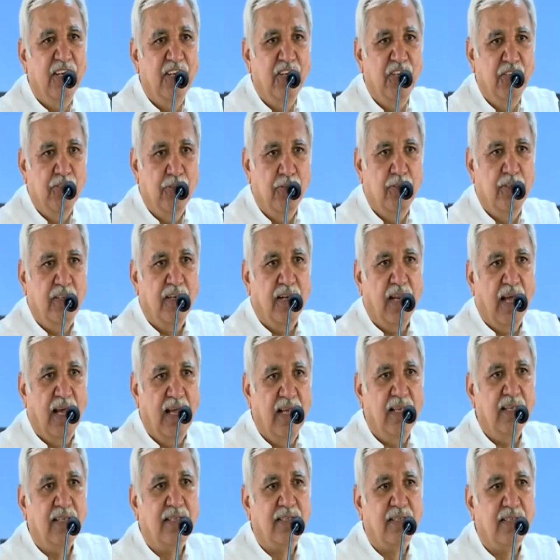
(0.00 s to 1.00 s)
you
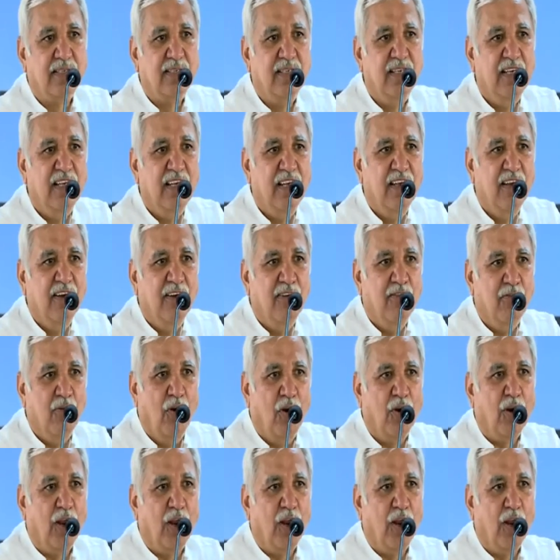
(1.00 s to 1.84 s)
realize what